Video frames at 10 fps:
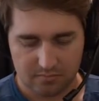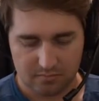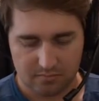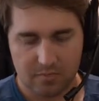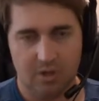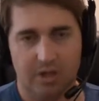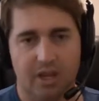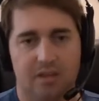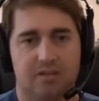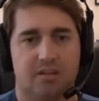you know, again,
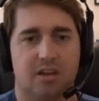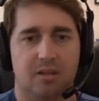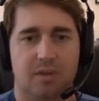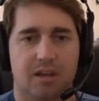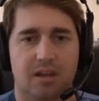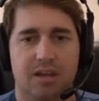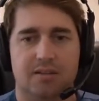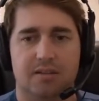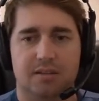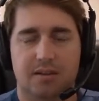this is going to be a
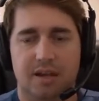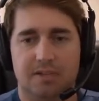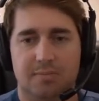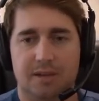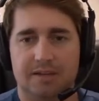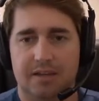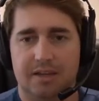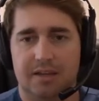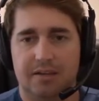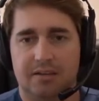nice base to
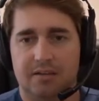hit.